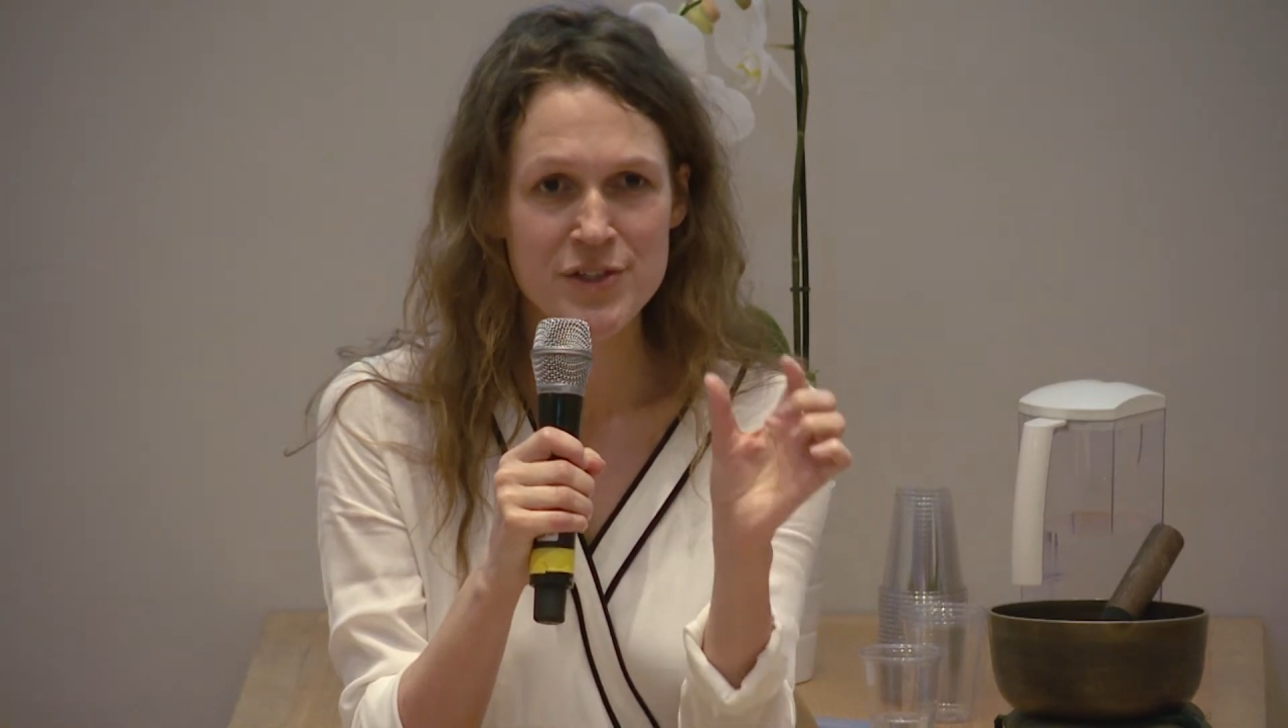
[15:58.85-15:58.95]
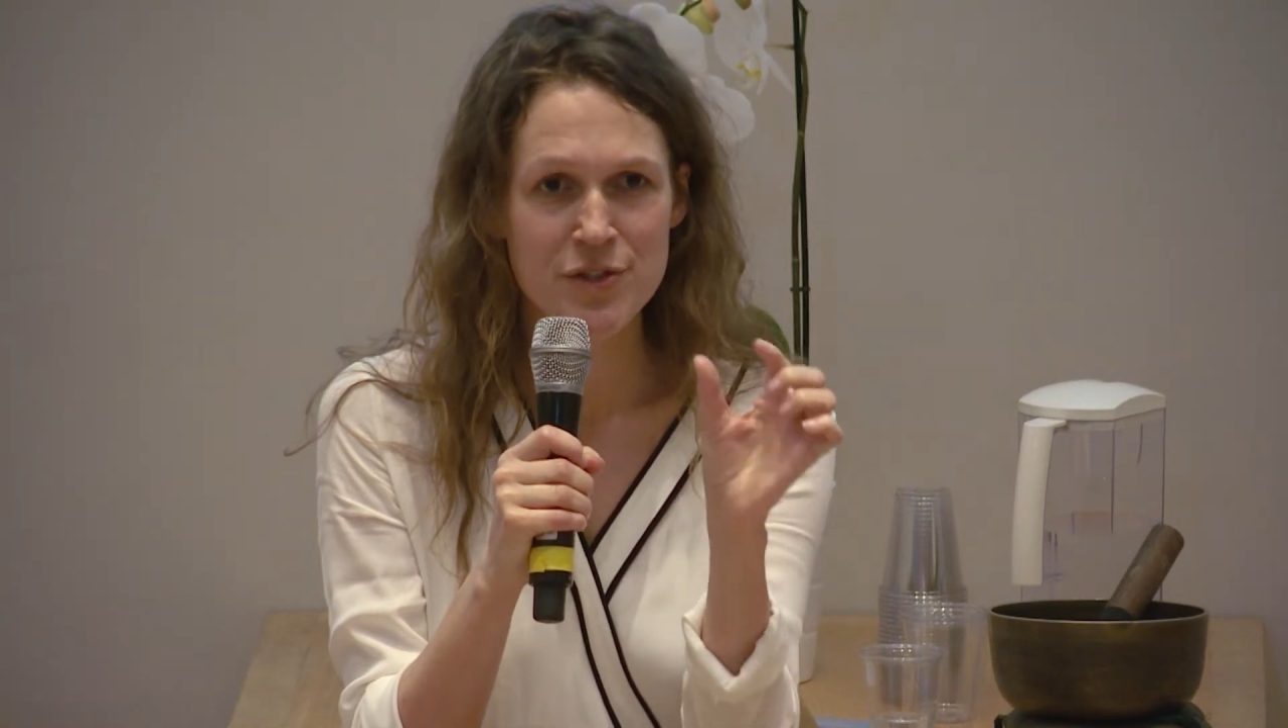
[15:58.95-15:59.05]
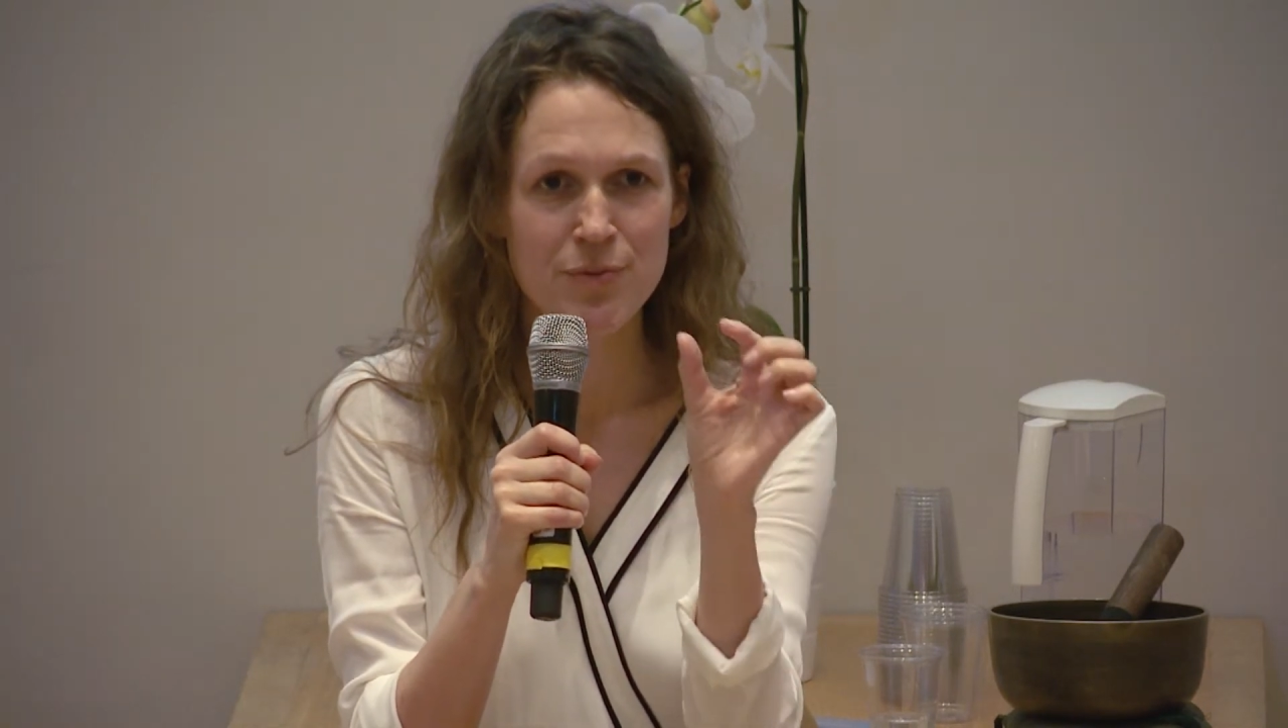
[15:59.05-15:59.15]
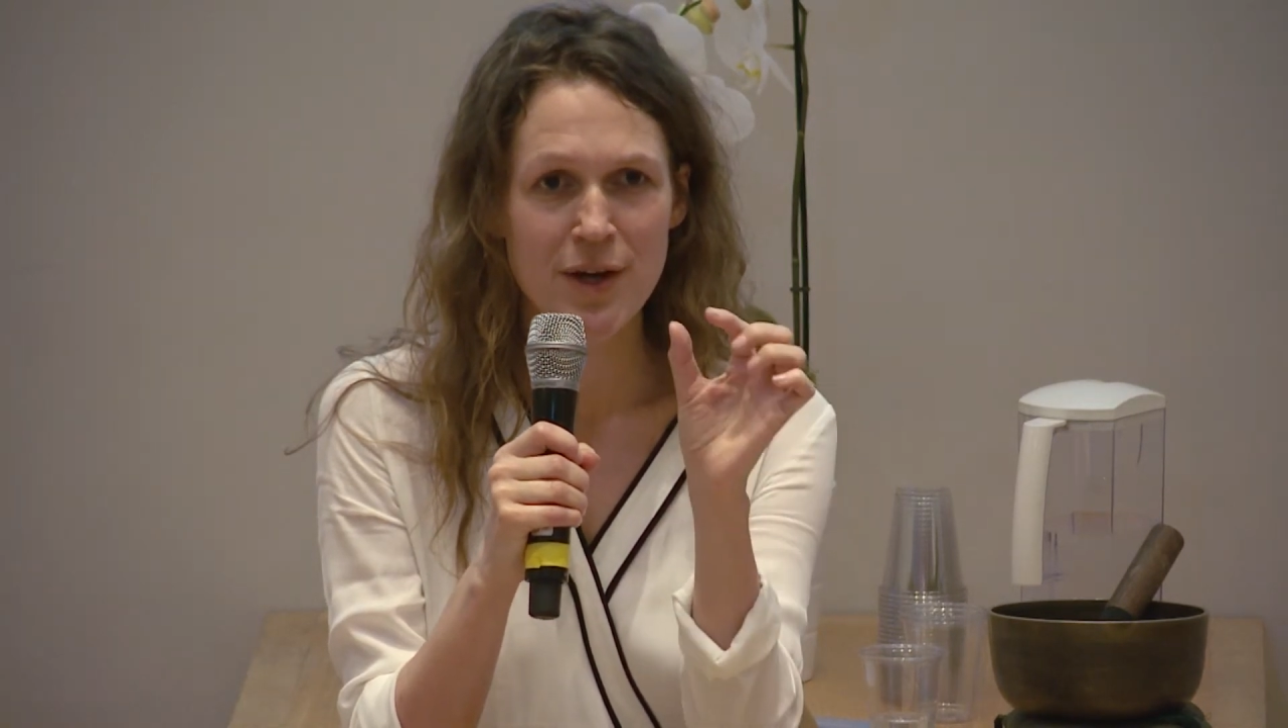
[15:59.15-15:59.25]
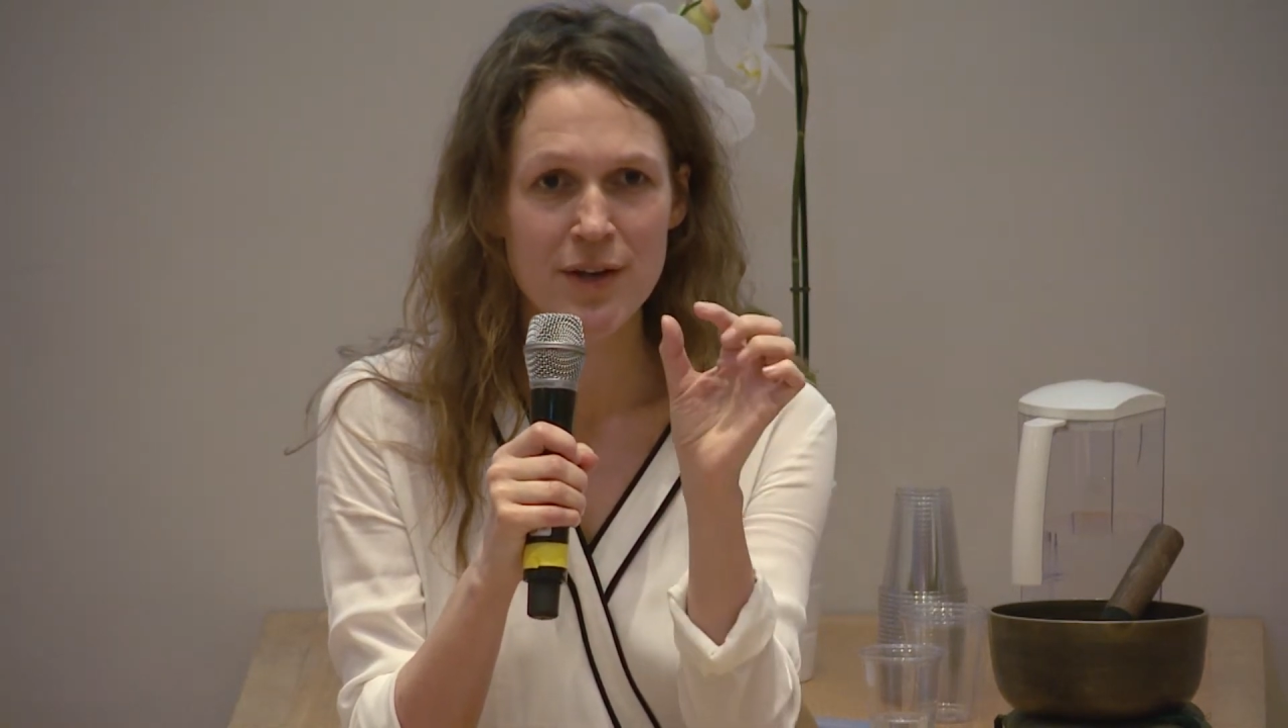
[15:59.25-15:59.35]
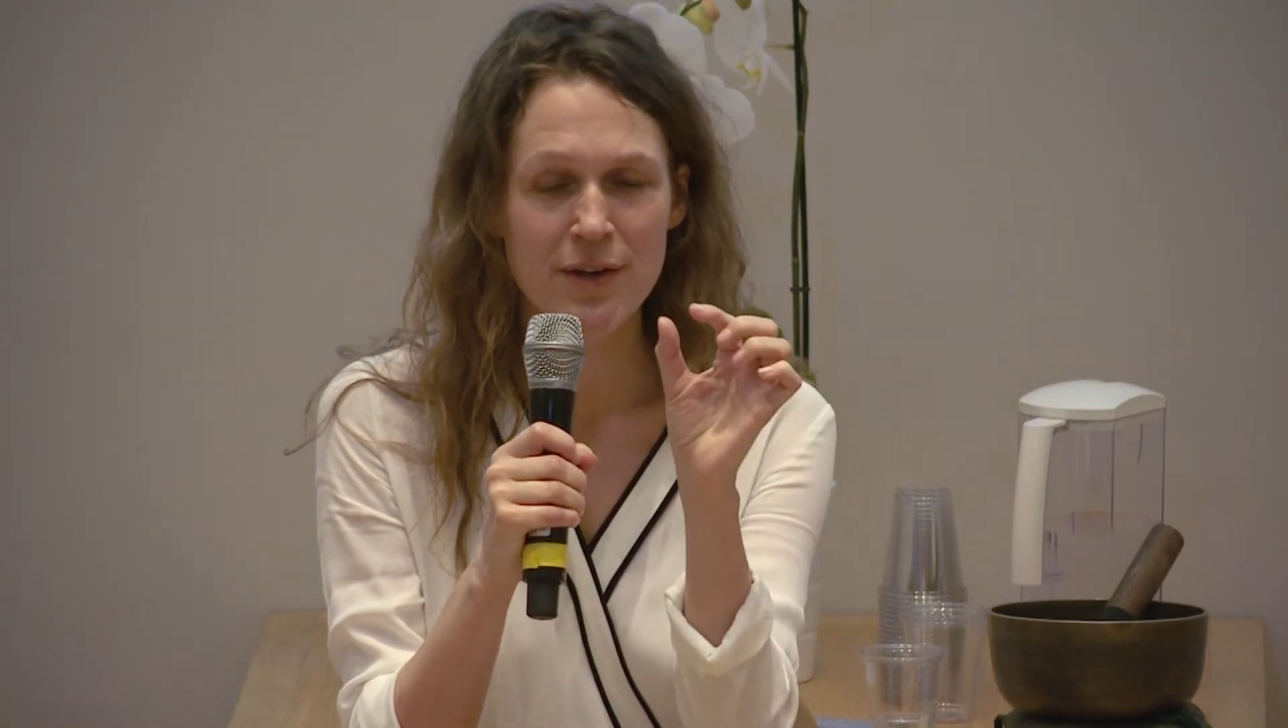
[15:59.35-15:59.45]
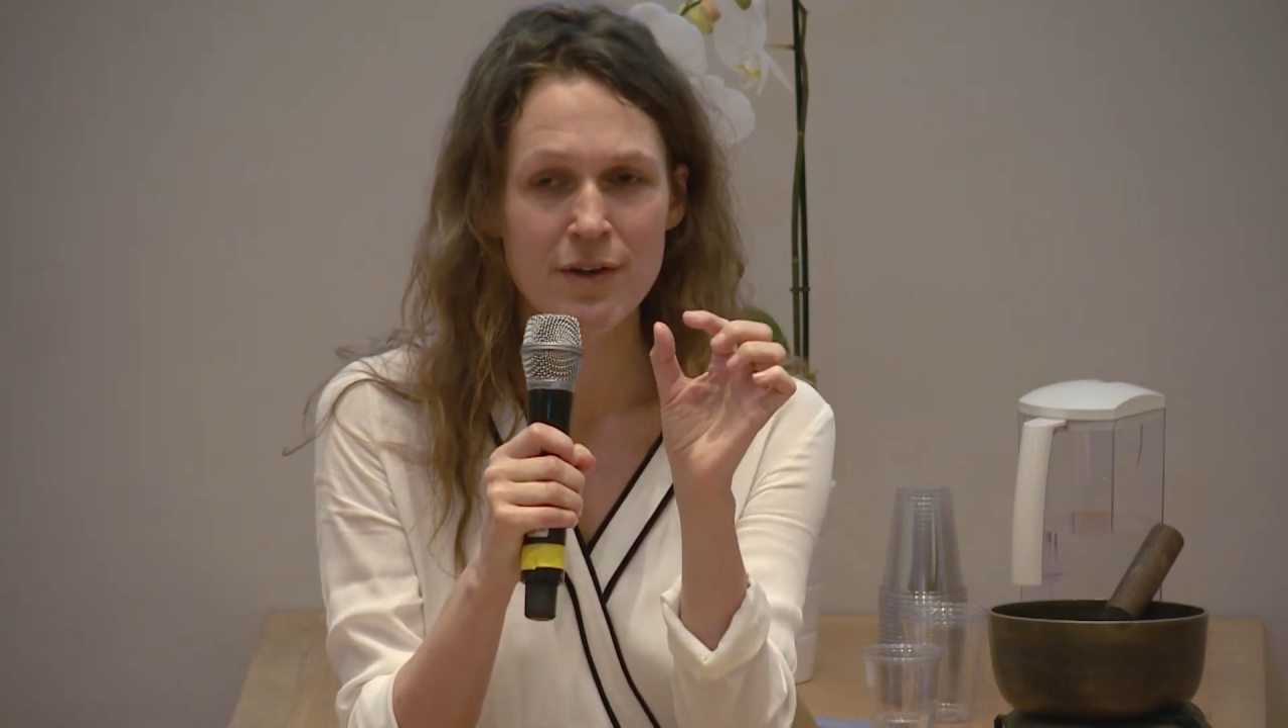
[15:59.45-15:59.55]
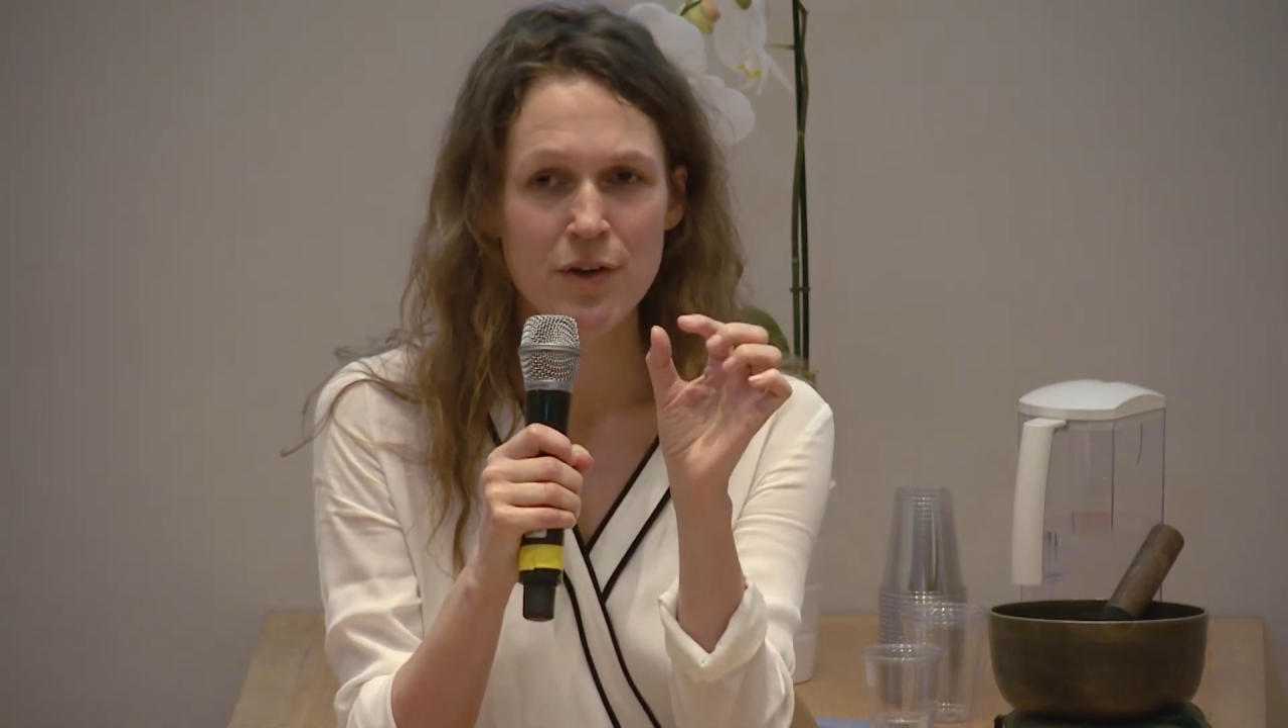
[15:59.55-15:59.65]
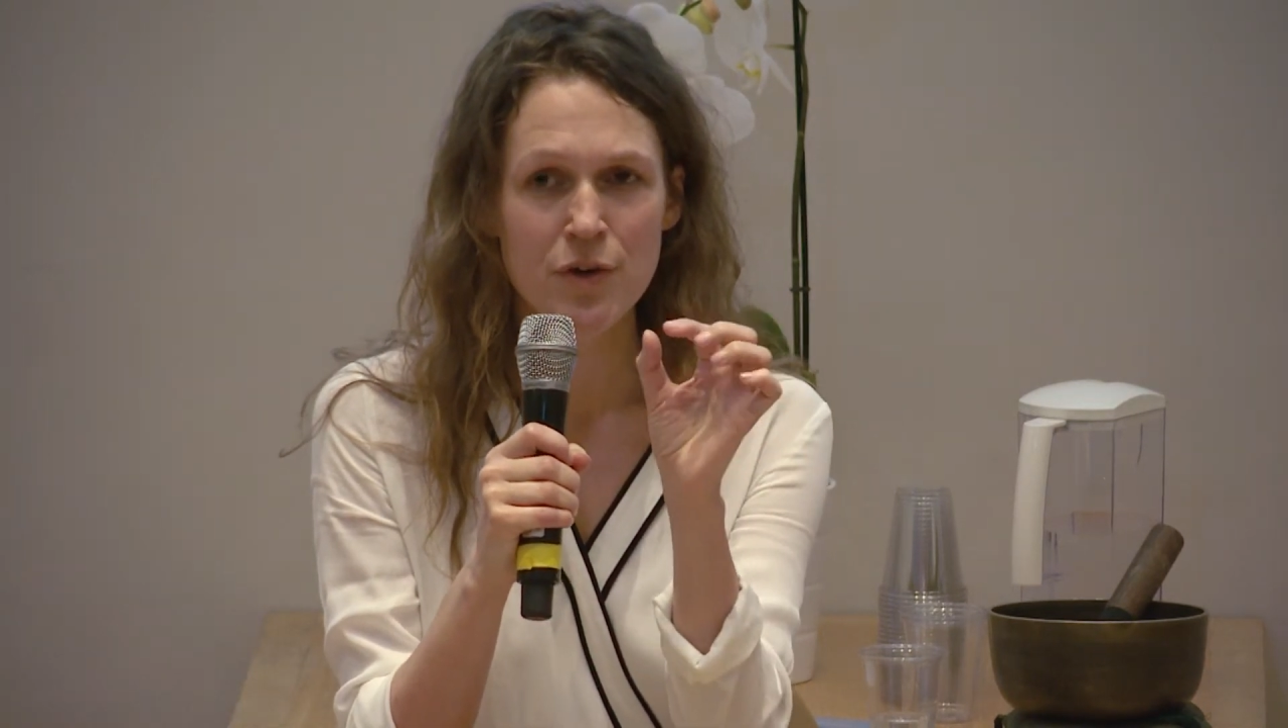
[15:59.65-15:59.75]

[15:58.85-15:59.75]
to run